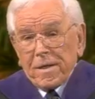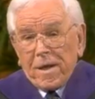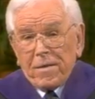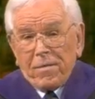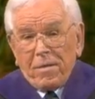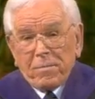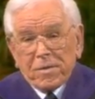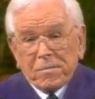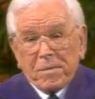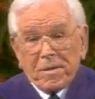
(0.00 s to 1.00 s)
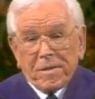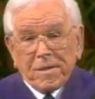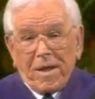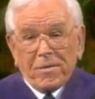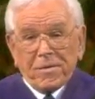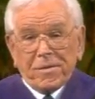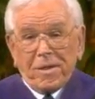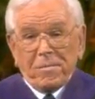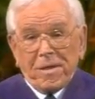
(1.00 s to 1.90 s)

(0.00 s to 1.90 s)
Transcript: that kind of humbles me because I don't see